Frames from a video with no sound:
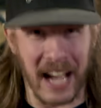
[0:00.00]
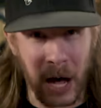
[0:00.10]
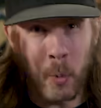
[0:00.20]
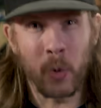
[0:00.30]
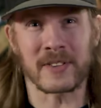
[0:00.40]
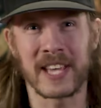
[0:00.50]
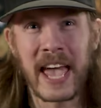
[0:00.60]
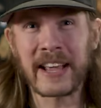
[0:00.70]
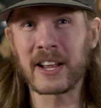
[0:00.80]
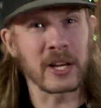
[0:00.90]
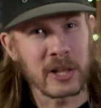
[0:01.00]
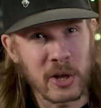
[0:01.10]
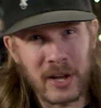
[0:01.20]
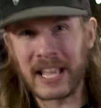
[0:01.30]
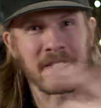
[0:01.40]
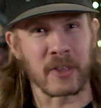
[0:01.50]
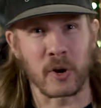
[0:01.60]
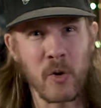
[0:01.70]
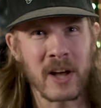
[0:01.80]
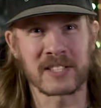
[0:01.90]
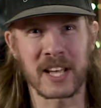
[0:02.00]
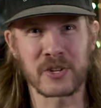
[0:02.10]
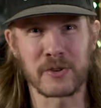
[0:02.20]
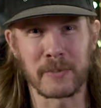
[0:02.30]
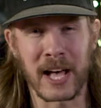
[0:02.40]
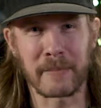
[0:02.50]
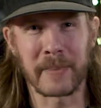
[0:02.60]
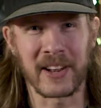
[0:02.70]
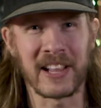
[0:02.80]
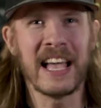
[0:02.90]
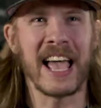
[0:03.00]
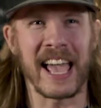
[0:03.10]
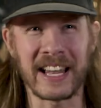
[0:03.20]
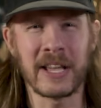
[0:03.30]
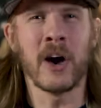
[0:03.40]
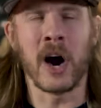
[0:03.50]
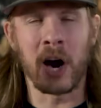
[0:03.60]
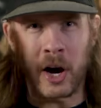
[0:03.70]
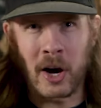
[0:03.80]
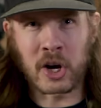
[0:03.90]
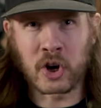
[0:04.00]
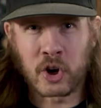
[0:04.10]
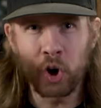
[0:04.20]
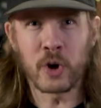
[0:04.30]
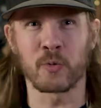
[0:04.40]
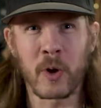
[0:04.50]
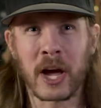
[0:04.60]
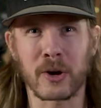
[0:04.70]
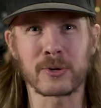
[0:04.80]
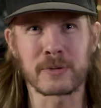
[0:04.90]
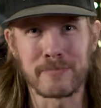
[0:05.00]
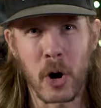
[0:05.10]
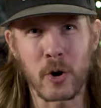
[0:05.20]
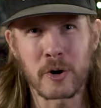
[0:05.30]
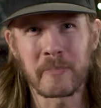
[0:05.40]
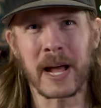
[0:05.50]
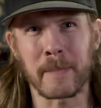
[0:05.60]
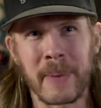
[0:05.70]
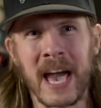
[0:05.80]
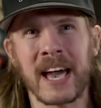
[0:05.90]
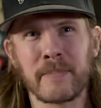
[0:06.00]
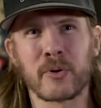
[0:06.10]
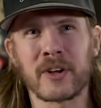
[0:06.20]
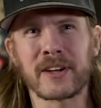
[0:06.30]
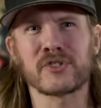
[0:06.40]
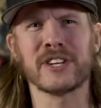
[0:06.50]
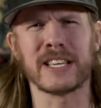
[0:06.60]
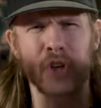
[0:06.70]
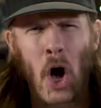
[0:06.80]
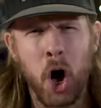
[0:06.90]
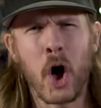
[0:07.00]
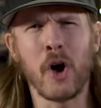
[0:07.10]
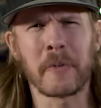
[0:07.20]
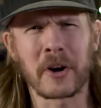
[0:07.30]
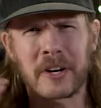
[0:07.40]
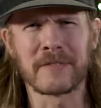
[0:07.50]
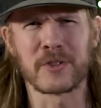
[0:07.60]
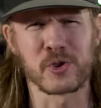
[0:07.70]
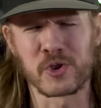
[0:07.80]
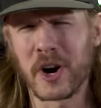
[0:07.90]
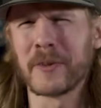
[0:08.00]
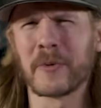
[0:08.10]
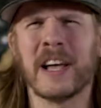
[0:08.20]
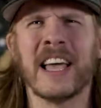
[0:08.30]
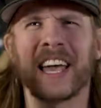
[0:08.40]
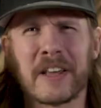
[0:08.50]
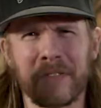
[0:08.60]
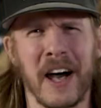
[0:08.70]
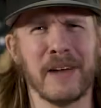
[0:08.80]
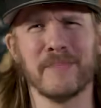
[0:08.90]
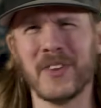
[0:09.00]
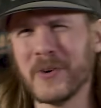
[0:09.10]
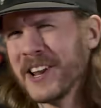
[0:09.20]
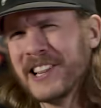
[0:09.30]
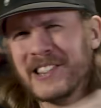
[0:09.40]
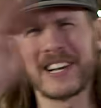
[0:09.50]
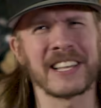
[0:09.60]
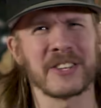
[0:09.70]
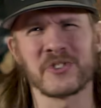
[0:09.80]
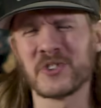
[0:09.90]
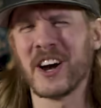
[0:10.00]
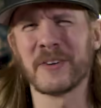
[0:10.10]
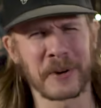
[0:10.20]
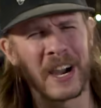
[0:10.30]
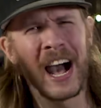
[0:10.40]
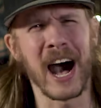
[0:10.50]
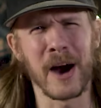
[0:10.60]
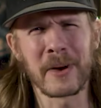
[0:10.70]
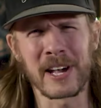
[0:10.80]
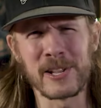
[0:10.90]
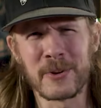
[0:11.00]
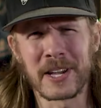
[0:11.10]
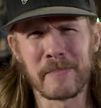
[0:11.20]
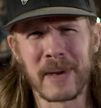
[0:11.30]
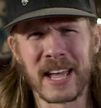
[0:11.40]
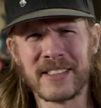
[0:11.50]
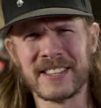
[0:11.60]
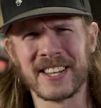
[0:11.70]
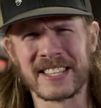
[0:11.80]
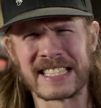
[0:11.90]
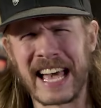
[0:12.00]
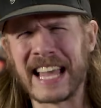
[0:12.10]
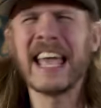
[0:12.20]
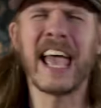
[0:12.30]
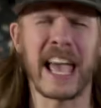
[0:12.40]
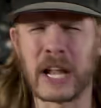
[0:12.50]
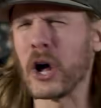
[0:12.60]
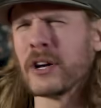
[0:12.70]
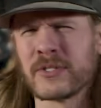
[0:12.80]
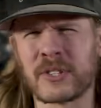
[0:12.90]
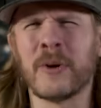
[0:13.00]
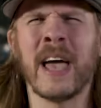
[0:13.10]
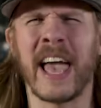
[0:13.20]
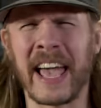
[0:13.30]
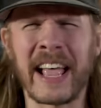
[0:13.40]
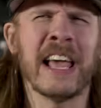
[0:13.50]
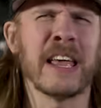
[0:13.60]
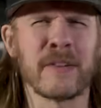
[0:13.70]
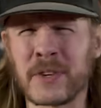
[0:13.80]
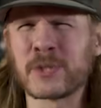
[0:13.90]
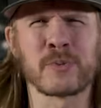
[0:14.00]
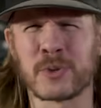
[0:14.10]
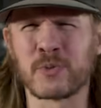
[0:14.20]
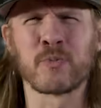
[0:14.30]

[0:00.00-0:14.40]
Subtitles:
we're taking a look at the cross-section of black metal, and good records marred by bad production is a hallmark of the genre, and if I'm doing a look at the genre, I'm including a band that does that. And also, hey, if this was